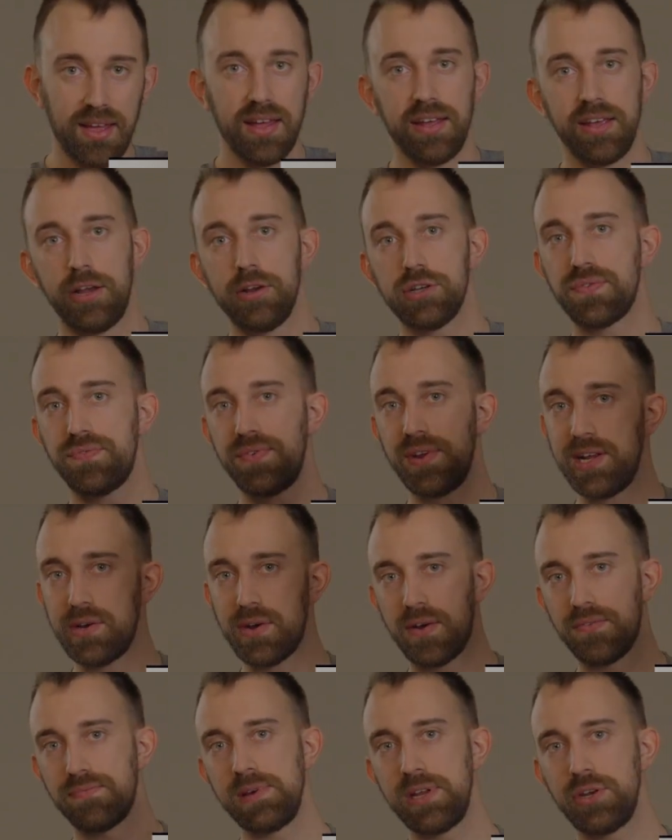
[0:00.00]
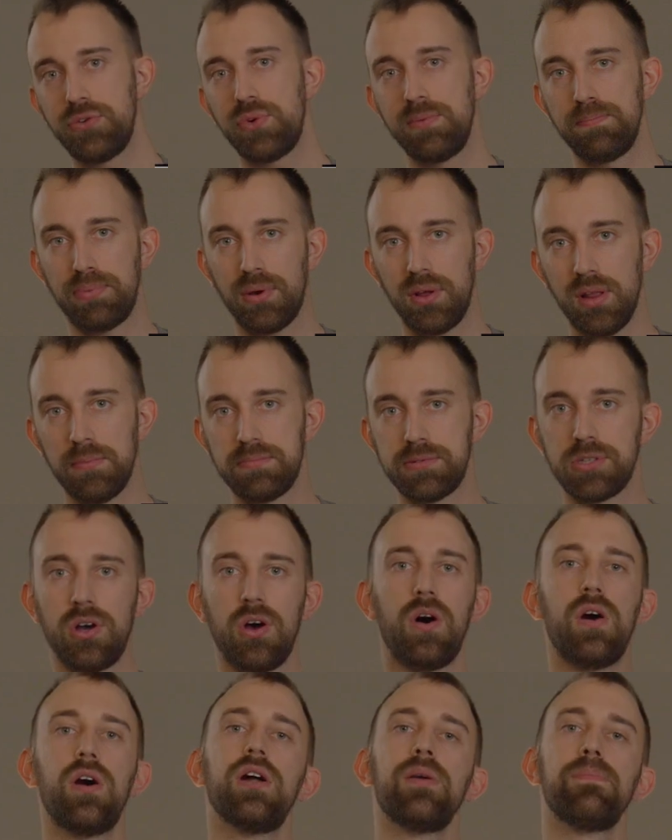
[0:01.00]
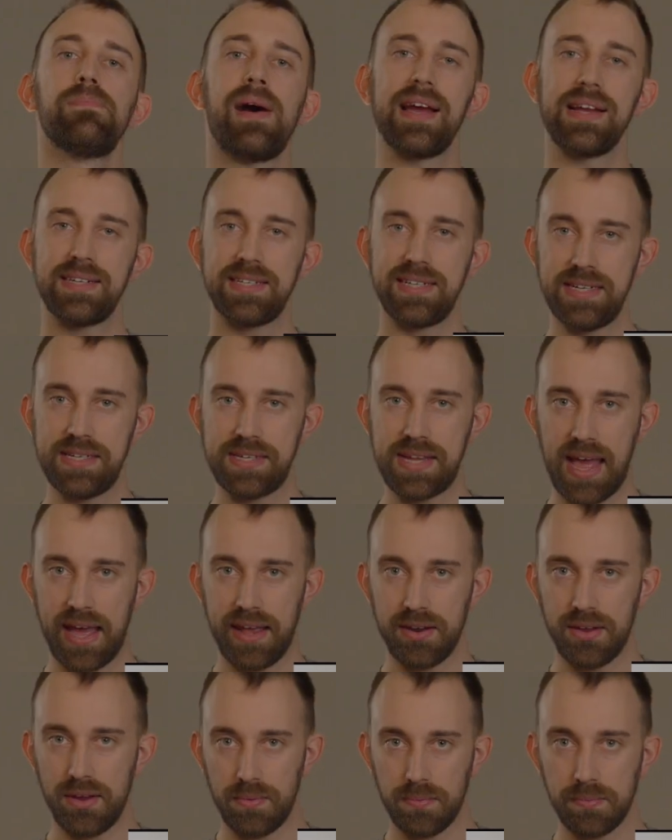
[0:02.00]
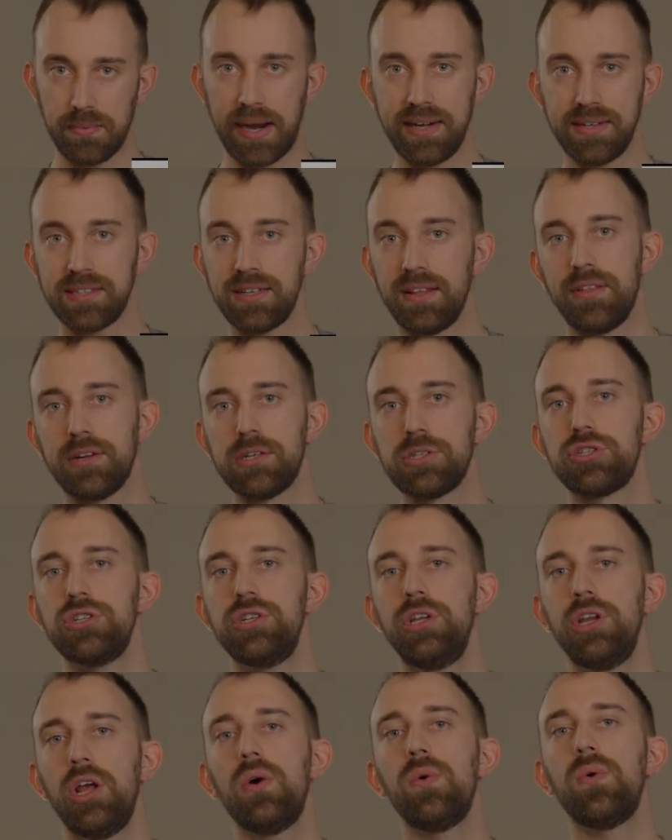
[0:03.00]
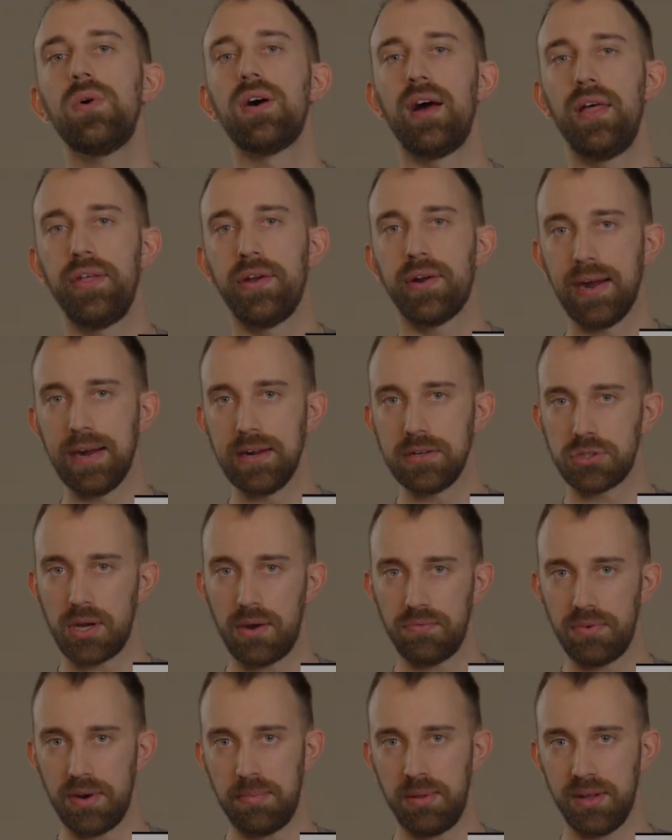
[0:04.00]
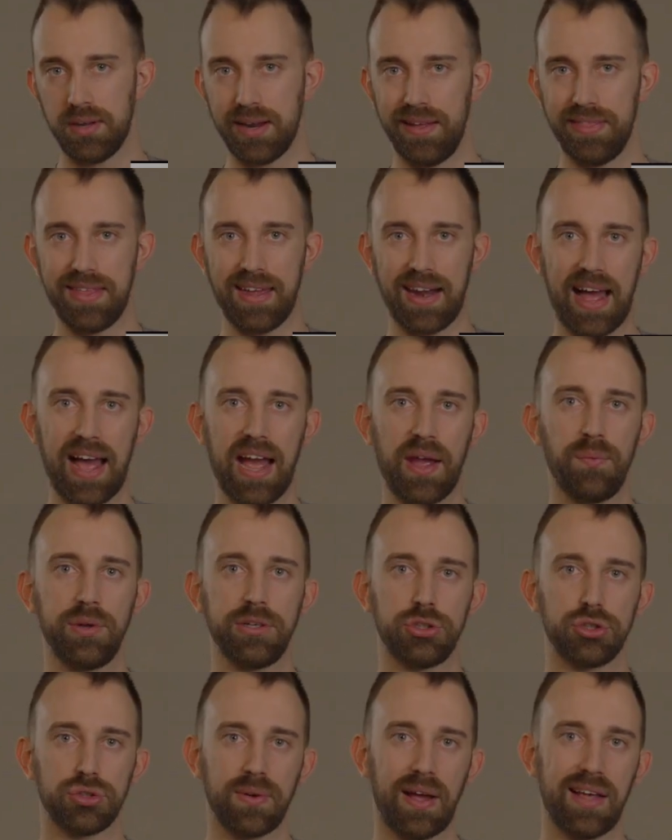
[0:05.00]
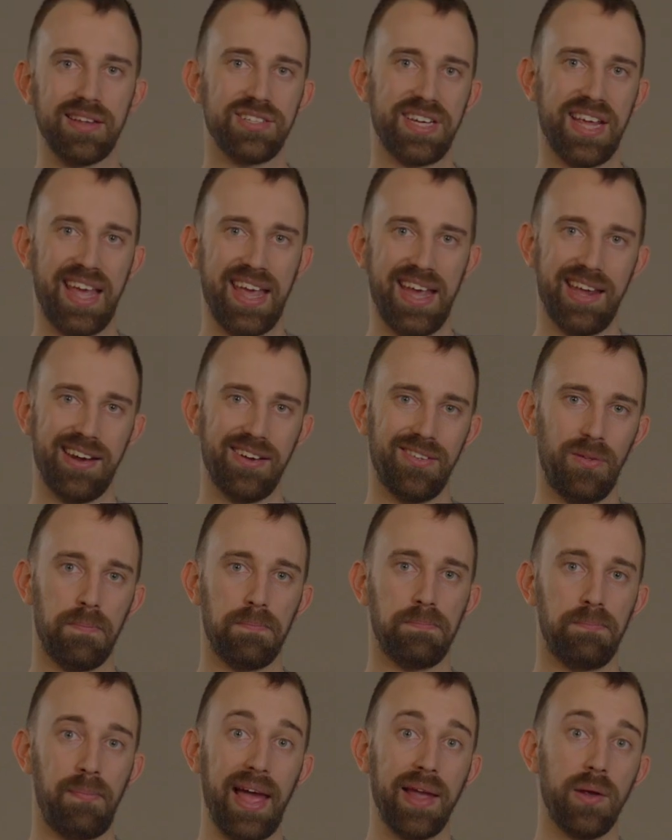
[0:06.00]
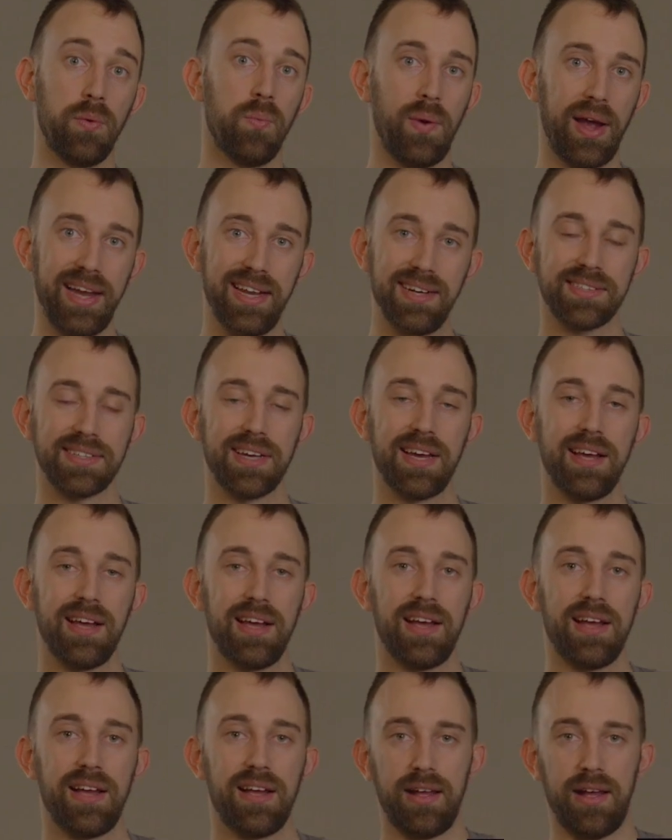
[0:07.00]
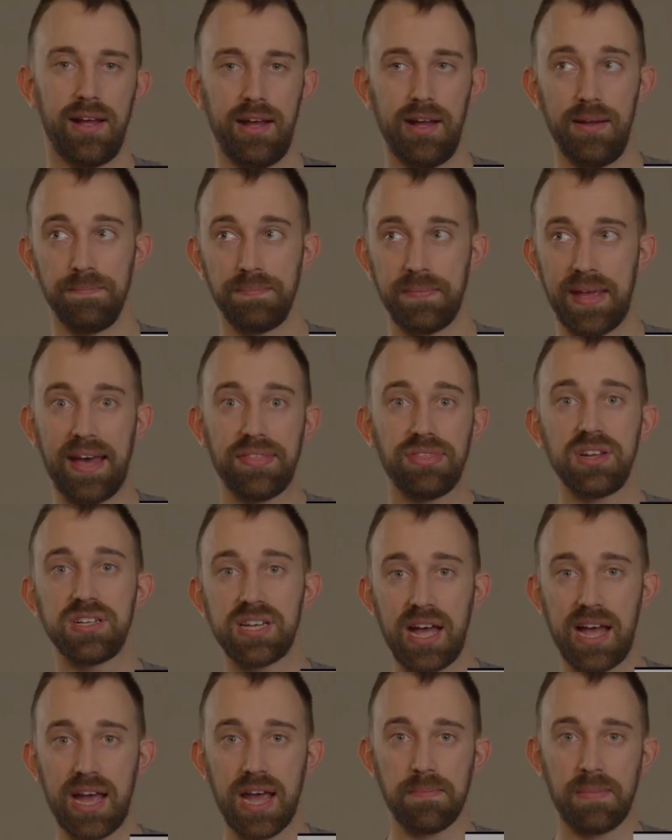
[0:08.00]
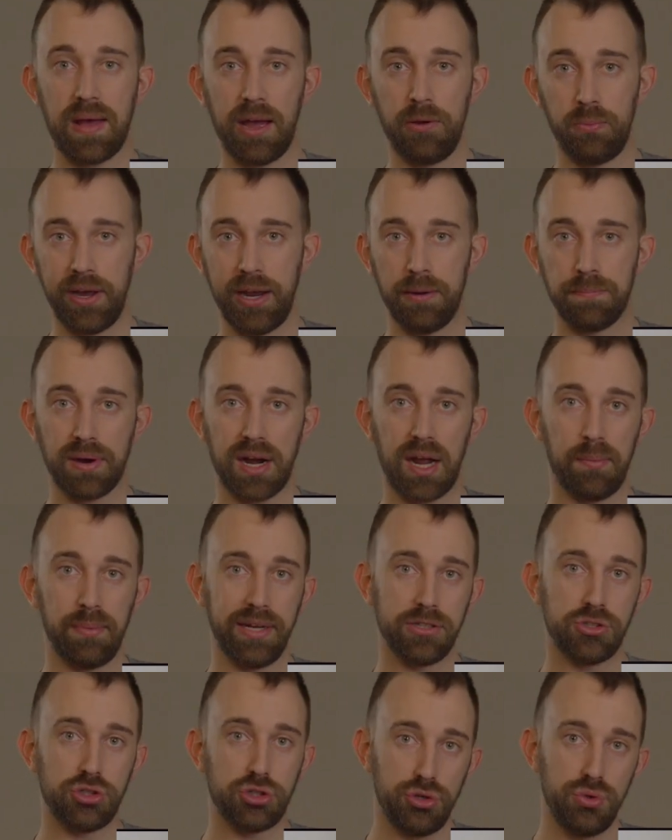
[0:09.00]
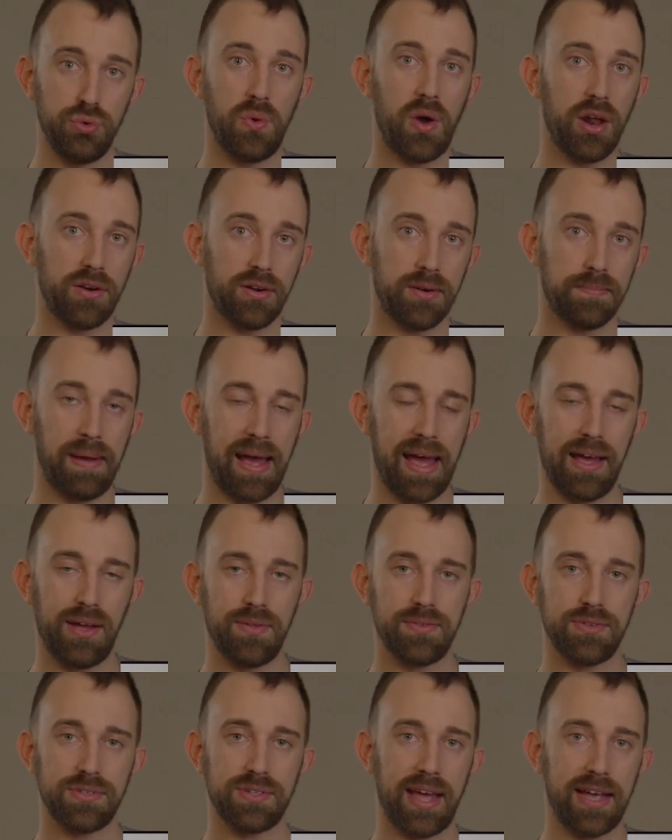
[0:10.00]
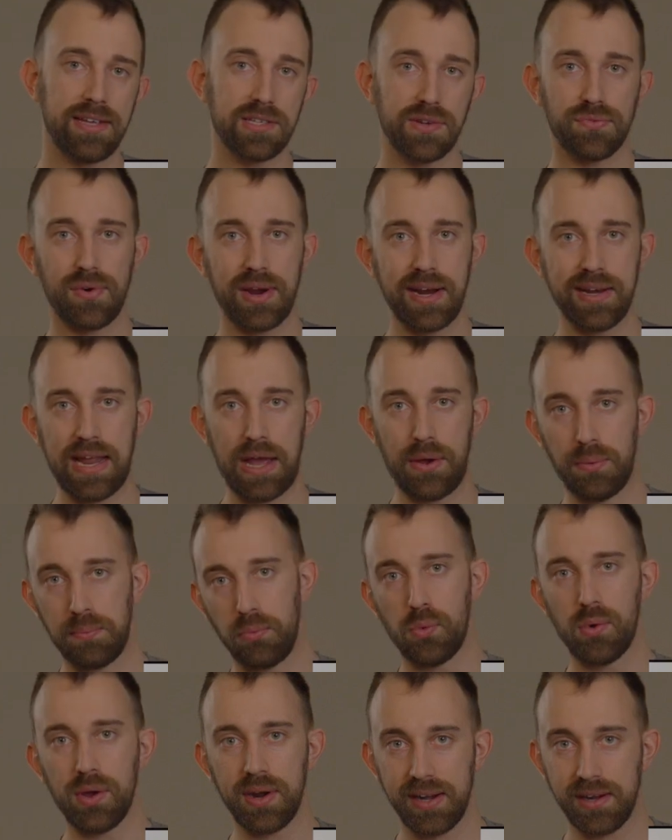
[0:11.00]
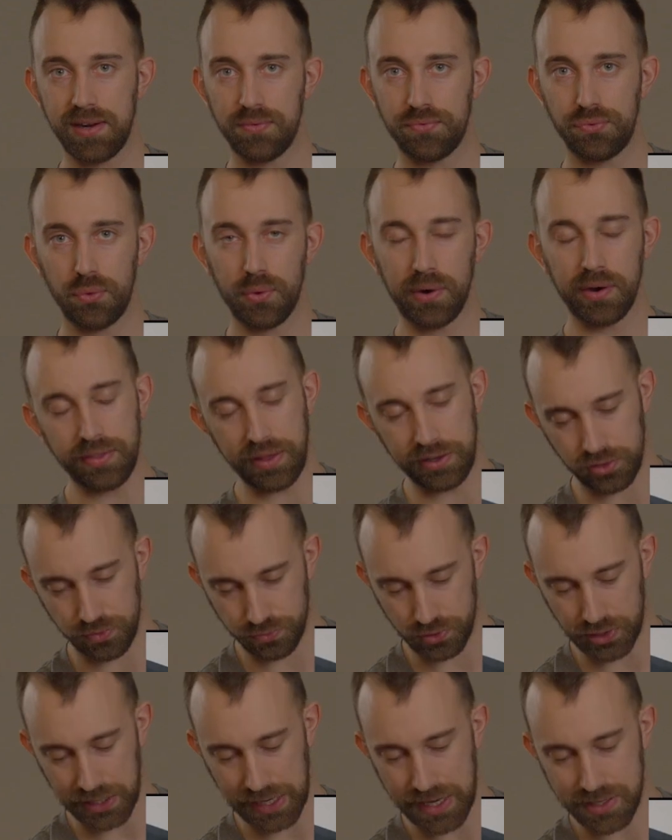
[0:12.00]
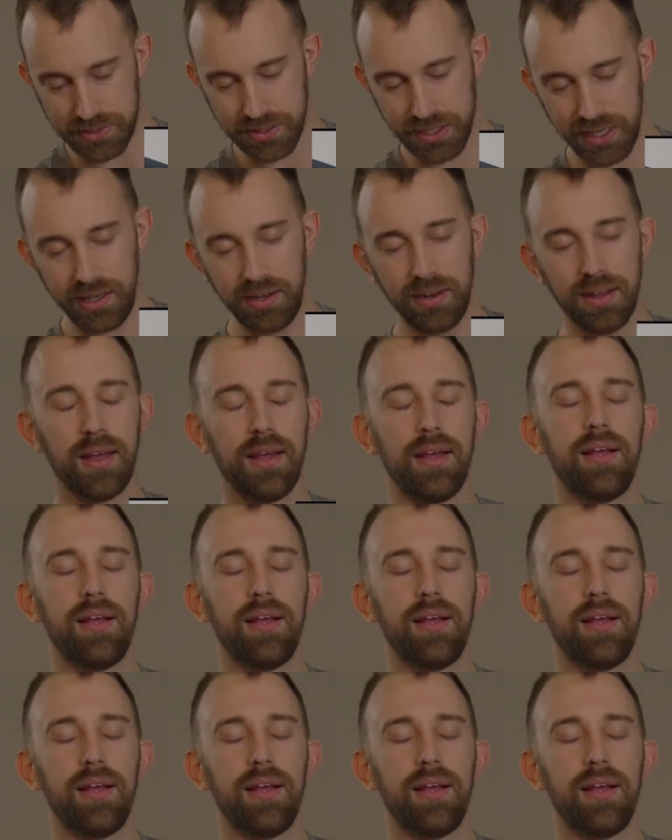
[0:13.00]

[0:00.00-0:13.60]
Here's a video of me doing pull-ups on my T10, right? There's no other airsoft replica that I would trust to handle my weight. At the time, I weighed probably 200 pounds. As of right now, I'm 184, thank you for asking.